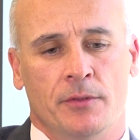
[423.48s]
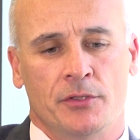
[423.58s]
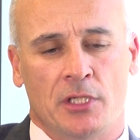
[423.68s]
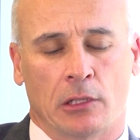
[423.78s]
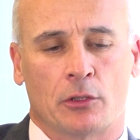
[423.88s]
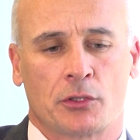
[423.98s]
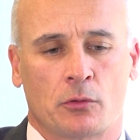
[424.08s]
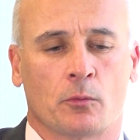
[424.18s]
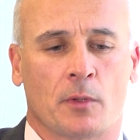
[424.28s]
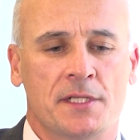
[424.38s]
the
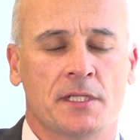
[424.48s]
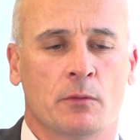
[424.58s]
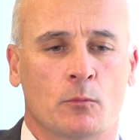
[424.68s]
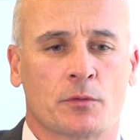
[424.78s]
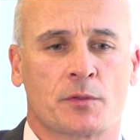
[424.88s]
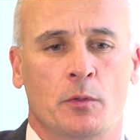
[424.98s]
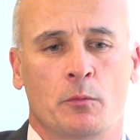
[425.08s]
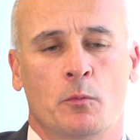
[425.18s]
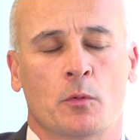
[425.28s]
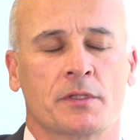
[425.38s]
geological reasoning was we
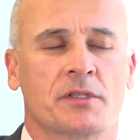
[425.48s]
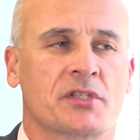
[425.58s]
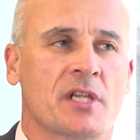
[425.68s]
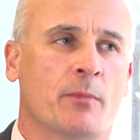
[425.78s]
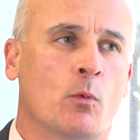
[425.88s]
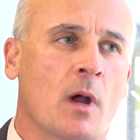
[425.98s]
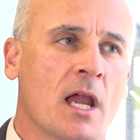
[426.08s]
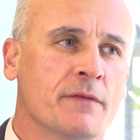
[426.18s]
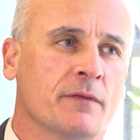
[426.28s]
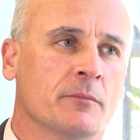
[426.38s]
wanted to step
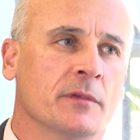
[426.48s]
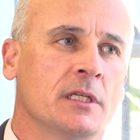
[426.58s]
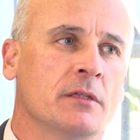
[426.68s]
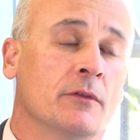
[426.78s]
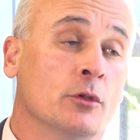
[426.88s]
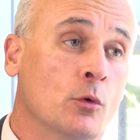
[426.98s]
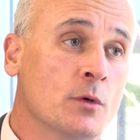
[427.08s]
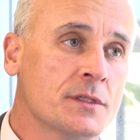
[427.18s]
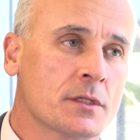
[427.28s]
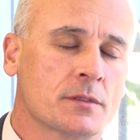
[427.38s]
away from the
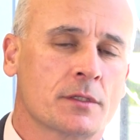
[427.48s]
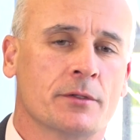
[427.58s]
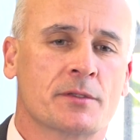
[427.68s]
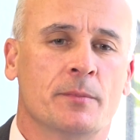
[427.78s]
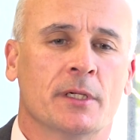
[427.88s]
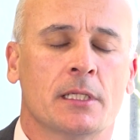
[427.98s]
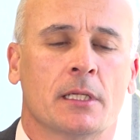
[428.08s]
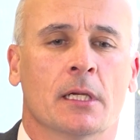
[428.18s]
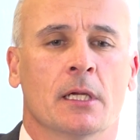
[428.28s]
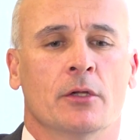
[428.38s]
noise, so to
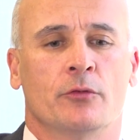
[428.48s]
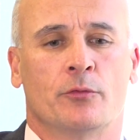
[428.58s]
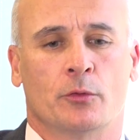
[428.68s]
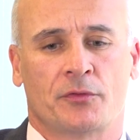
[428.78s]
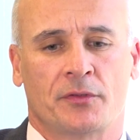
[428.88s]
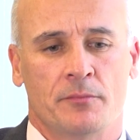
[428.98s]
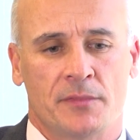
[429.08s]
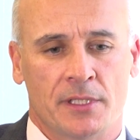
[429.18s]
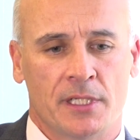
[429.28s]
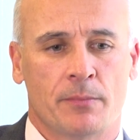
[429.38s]
speak, drill some
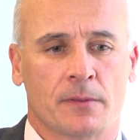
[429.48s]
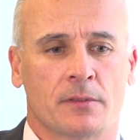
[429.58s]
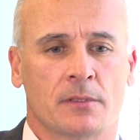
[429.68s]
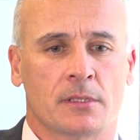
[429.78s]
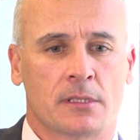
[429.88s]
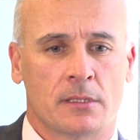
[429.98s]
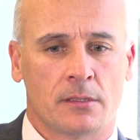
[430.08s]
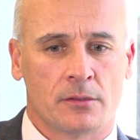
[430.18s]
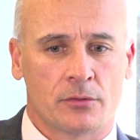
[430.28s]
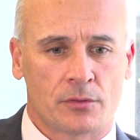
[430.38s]
deep
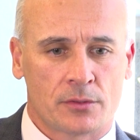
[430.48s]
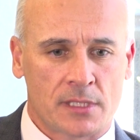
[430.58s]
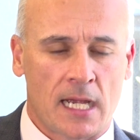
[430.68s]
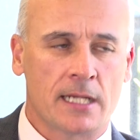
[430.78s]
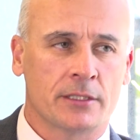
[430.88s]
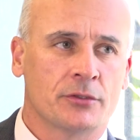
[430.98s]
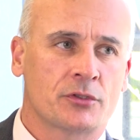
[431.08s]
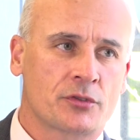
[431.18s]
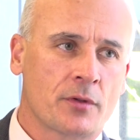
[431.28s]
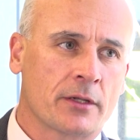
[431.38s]
targeted
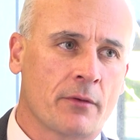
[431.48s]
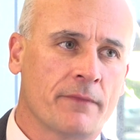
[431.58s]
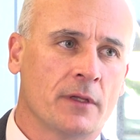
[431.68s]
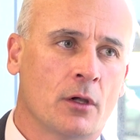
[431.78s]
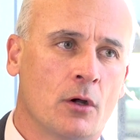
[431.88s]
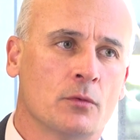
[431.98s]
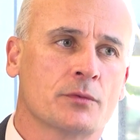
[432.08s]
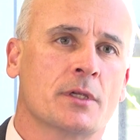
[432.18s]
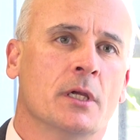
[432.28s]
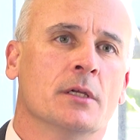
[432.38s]
stratigraphic
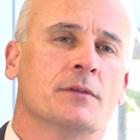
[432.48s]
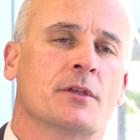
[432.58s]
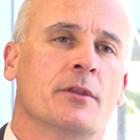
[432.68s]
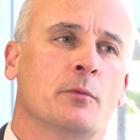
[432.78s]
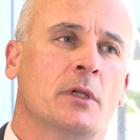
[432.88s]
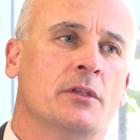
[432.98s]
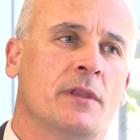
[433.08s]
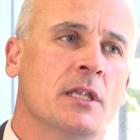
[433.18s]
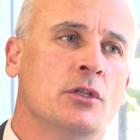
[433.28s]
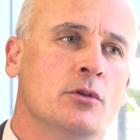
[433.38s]
holes so that we could
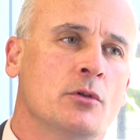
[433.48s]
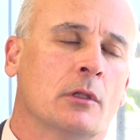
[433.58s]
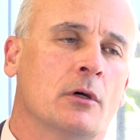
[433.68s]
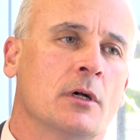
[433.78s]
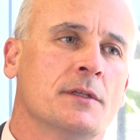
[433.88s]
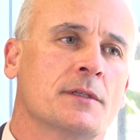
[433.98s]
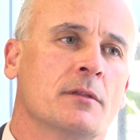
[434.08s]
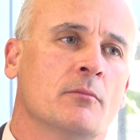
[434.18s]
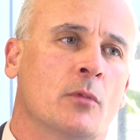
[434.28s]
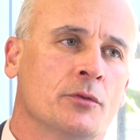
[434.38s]
then utilise
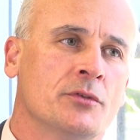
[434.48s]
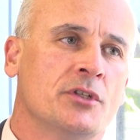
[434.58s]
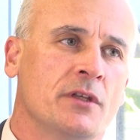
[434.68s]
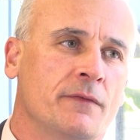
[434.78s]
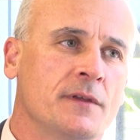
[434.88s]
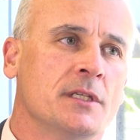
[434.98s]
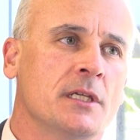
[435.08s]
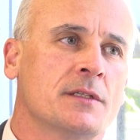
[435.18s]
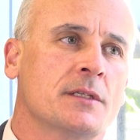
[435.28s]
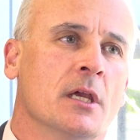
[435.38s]
modern
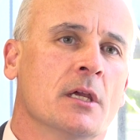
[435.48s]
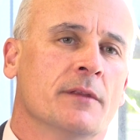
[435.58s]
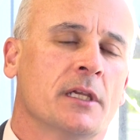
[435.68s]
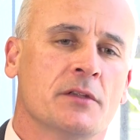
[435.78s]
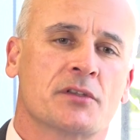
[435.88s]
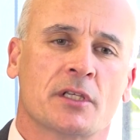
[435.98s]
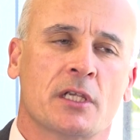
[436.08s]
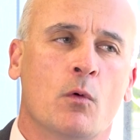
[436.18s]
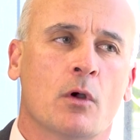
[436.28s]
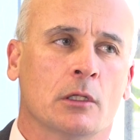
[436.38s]
geophysics that can
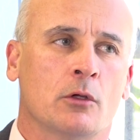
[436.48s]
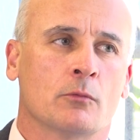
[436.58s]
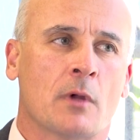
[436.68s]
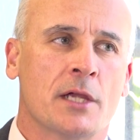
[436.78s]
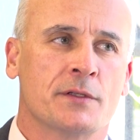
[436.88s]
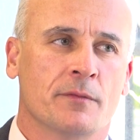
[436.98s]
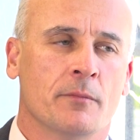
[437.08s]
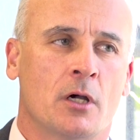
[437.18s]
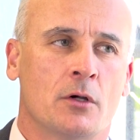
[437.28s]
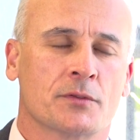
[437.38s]
see quite a long range from
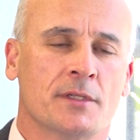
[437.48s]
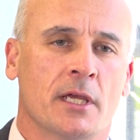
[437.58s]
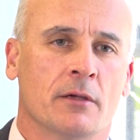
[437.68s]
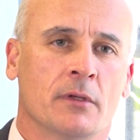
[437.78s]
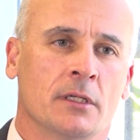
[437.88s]
the holes now.